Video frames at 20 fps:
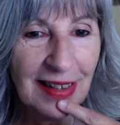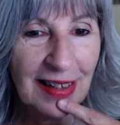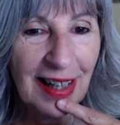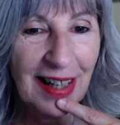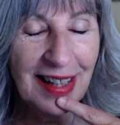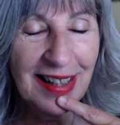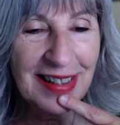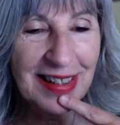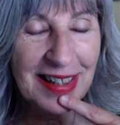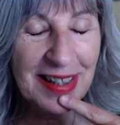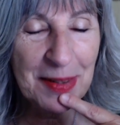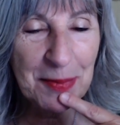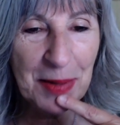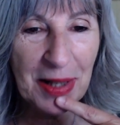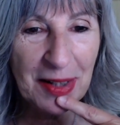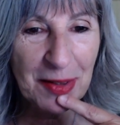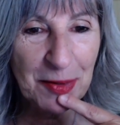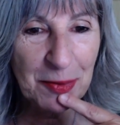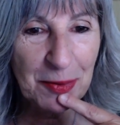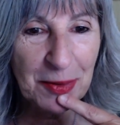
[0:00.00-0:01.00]
I ended up
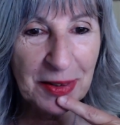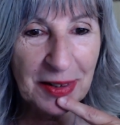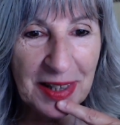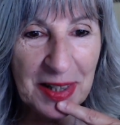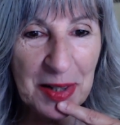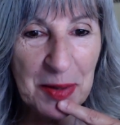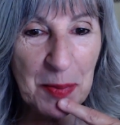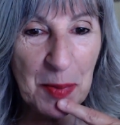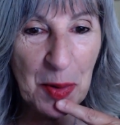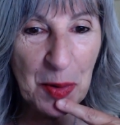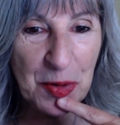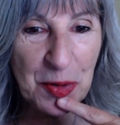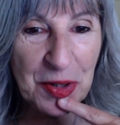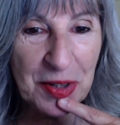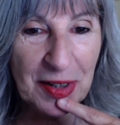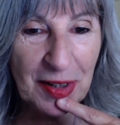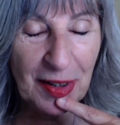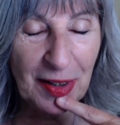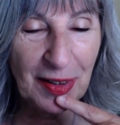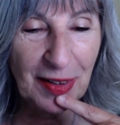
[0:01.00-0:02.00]
getting really
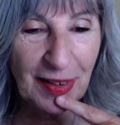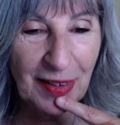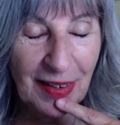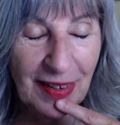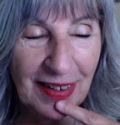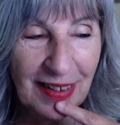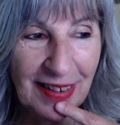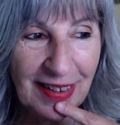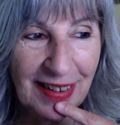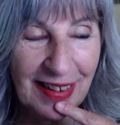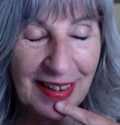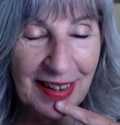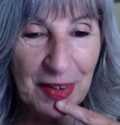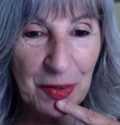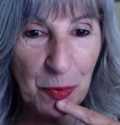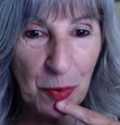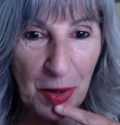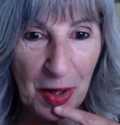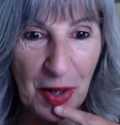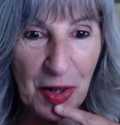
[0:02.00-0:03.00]
emotional
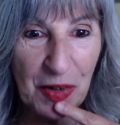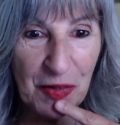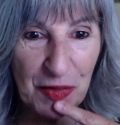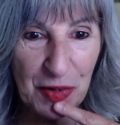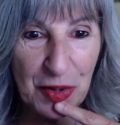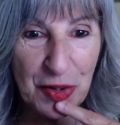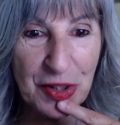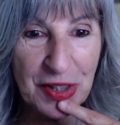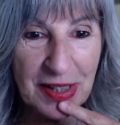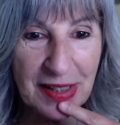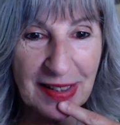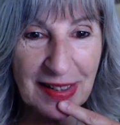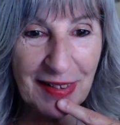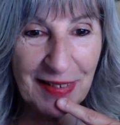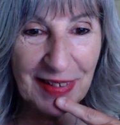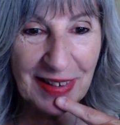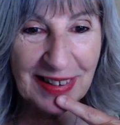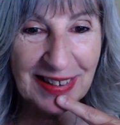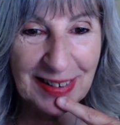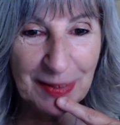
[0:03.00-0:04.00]
on one of the verses
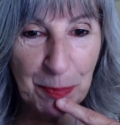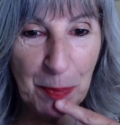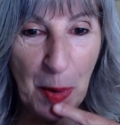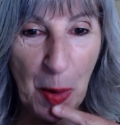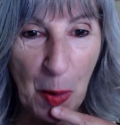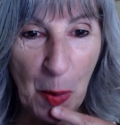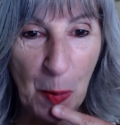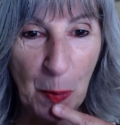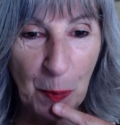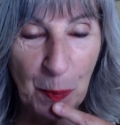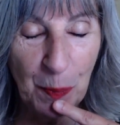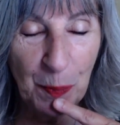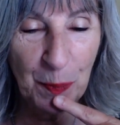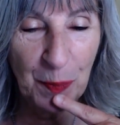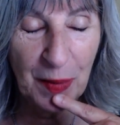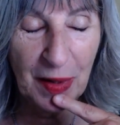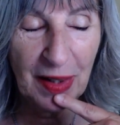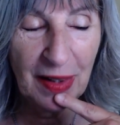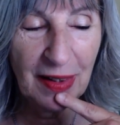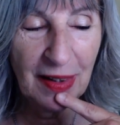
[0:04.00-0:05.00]
of this poem.
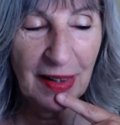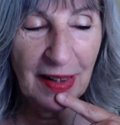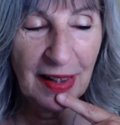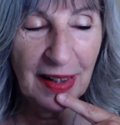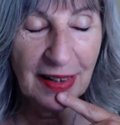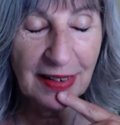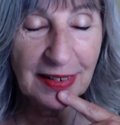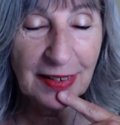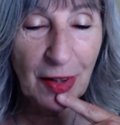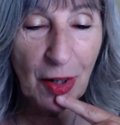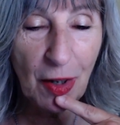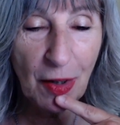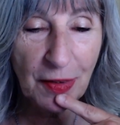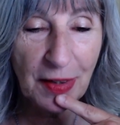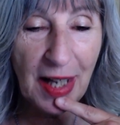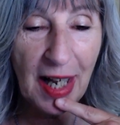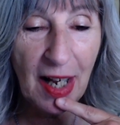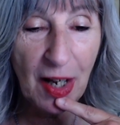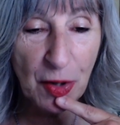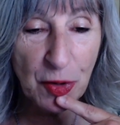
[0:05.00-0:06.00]
It's
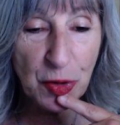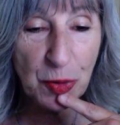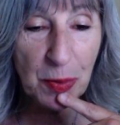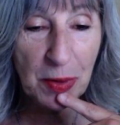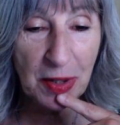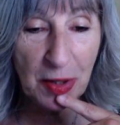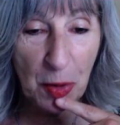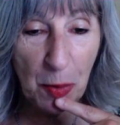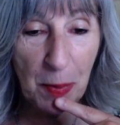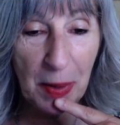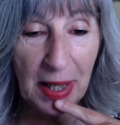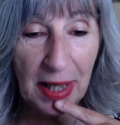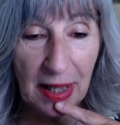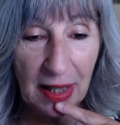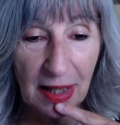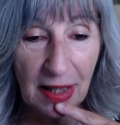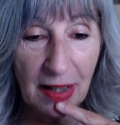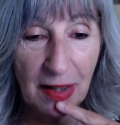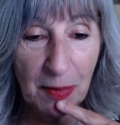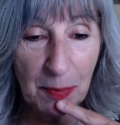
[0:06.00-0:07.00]
called The House with Nobody
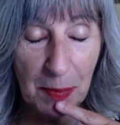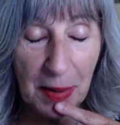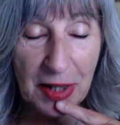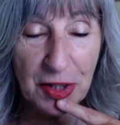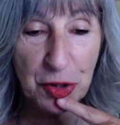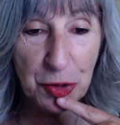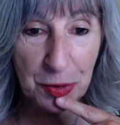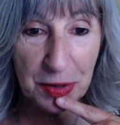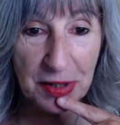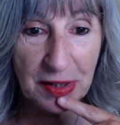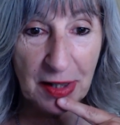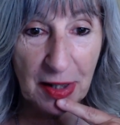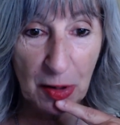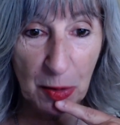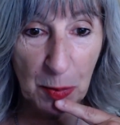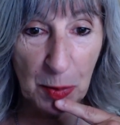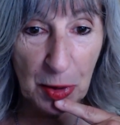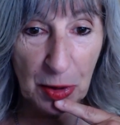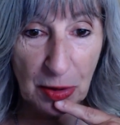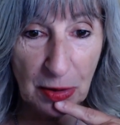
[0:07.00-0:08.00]
in It by Joyce
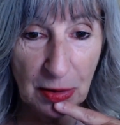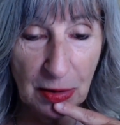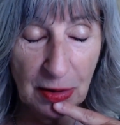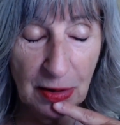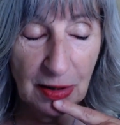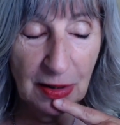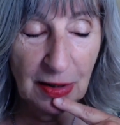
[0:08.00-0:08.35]
Kilmer.